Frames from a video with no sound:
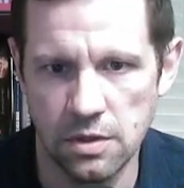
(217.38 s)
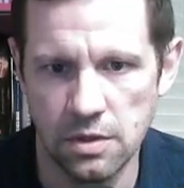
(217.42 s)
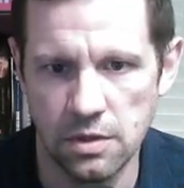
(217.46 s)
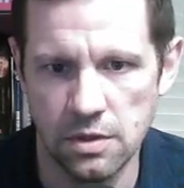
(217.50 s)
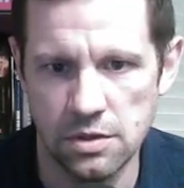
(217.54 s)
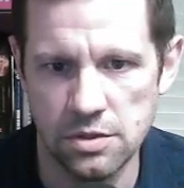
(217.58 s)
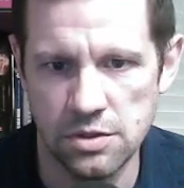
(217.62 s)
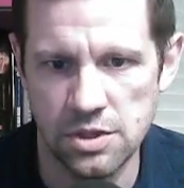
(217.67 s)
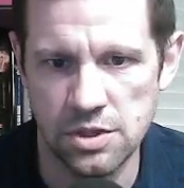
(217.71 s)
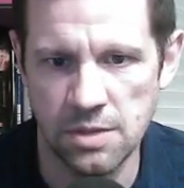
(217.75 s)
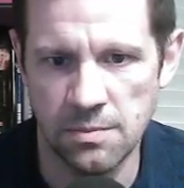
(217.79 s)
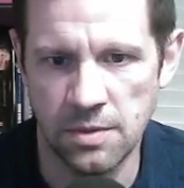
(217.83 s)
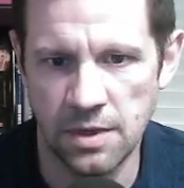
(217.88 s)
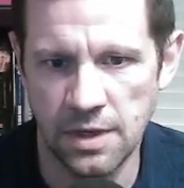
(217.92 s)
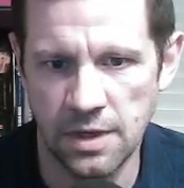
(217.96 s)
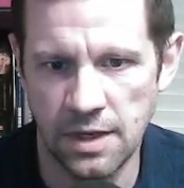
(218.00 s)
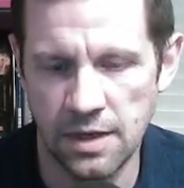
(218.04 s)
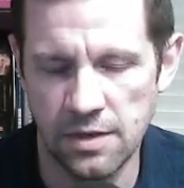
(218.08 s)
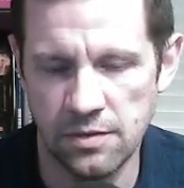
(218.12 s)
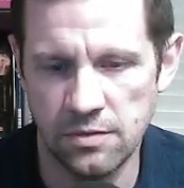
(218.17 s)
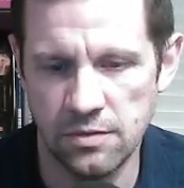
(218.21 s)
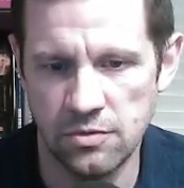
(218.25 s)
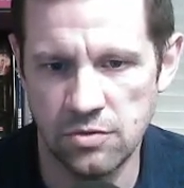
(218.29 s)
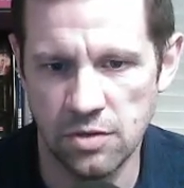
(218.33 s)
Gemini
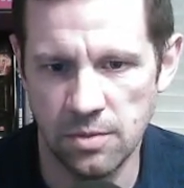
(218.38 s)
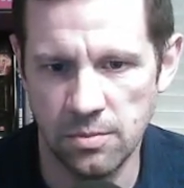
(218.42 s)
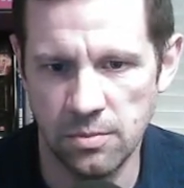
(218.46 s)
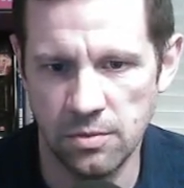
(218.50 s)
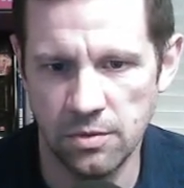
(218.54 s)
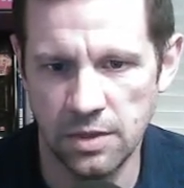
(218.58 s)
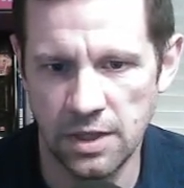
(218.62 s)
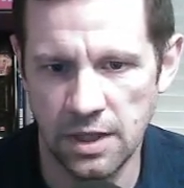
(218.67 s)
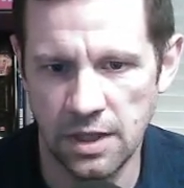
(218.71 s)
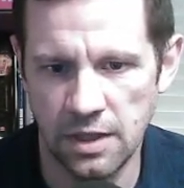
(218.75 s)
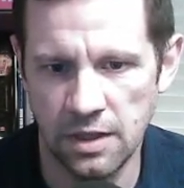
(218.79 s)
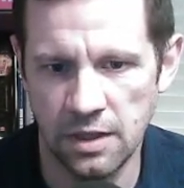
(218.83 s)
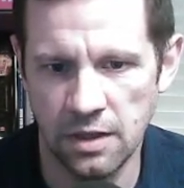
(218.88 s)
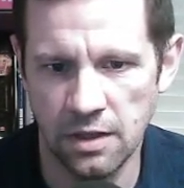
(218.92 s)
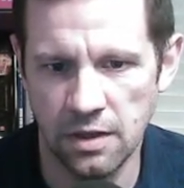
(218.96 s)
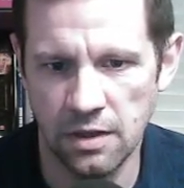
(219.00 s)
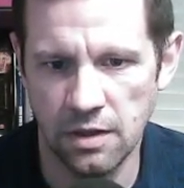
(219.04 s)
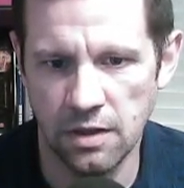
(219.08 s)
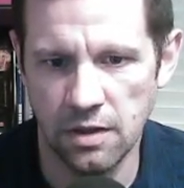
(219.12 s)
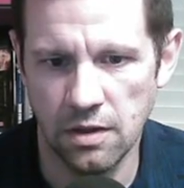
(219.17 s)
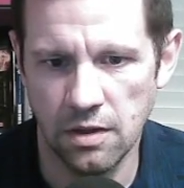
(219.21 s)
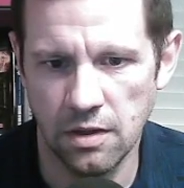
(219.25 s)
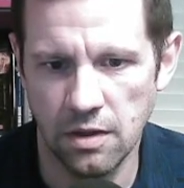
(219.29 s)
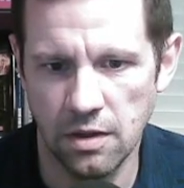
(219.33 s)
has trouble getting
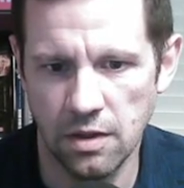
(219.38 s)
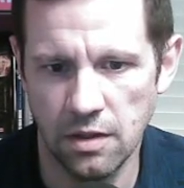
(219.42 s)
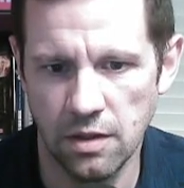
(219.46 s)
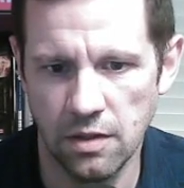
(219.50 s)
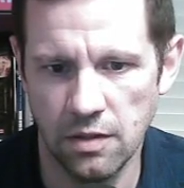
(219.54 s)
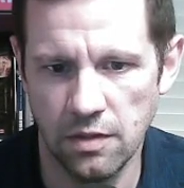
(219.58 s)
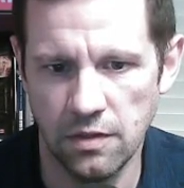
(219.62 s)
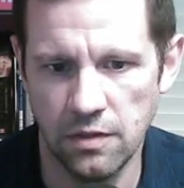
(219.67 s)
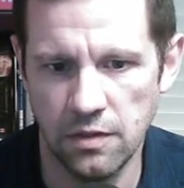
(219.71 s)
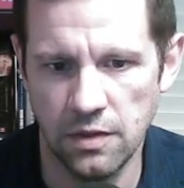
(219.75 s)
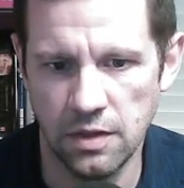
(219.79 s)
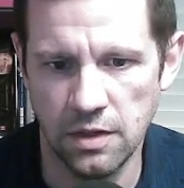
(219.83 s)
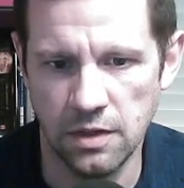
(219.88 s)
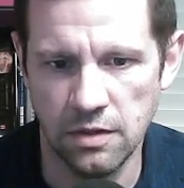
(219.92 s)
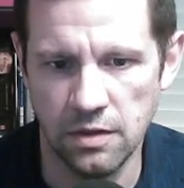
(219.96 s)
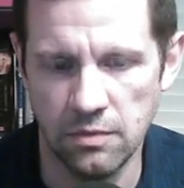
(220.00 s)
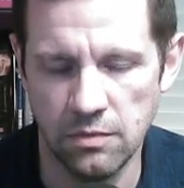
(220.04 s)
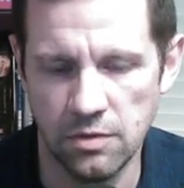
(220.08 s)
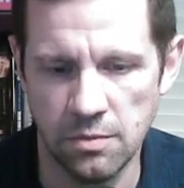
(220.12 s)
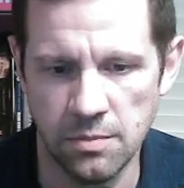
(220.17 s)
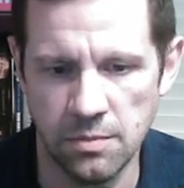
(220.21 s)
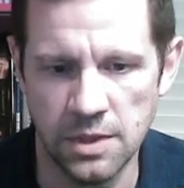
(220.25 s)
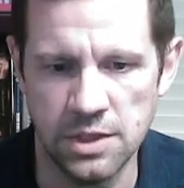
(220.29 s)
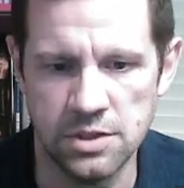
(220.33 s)
the
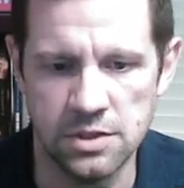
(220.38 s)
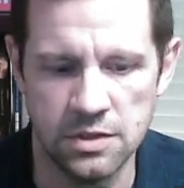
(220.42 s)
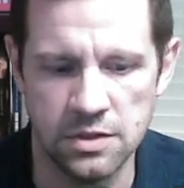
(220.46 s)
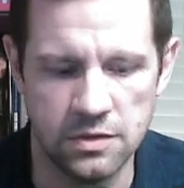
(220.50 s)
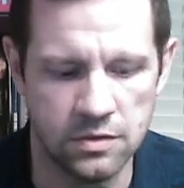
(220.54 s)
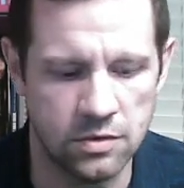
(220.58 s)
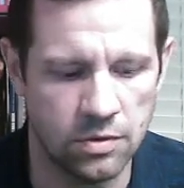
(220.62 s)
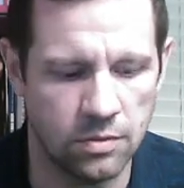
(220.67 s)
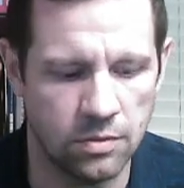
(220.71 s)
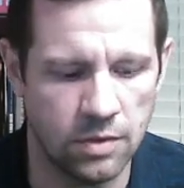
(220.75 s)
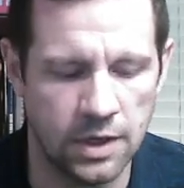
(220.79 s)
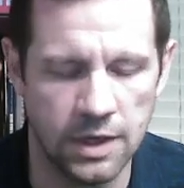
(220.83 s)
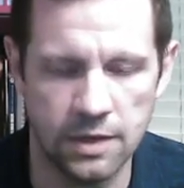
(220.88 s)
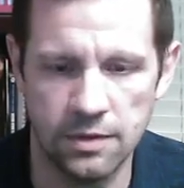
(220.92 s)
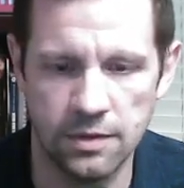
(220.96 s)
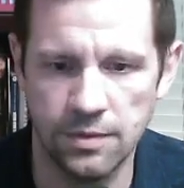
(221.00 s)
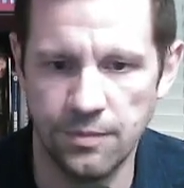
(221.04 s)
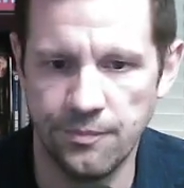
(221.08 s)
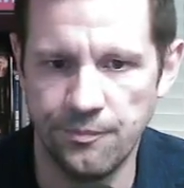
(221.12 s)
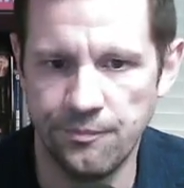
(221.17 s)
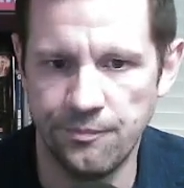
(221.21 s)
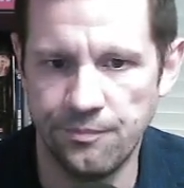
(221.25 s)
dimensions correct.